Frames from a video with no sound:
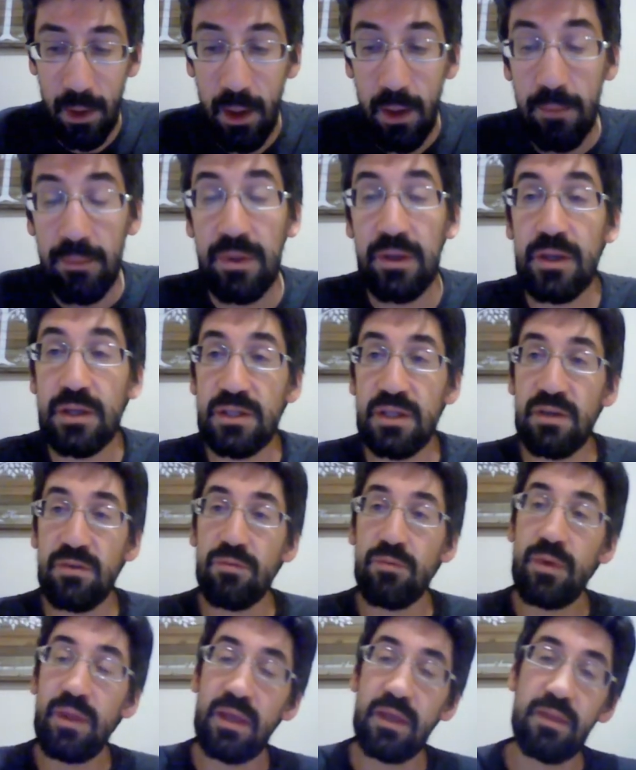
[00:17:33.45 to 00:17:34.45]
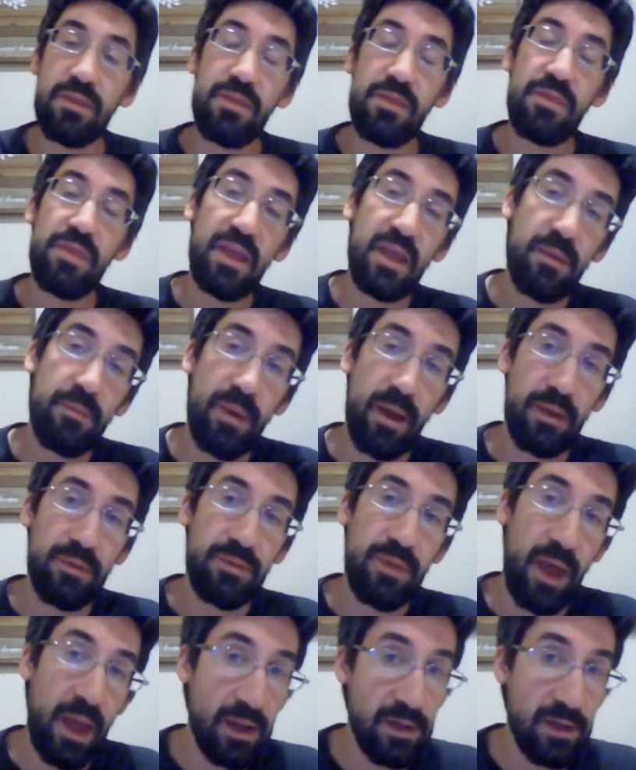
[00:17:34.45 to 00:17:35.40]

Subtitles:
Because if we can think about that,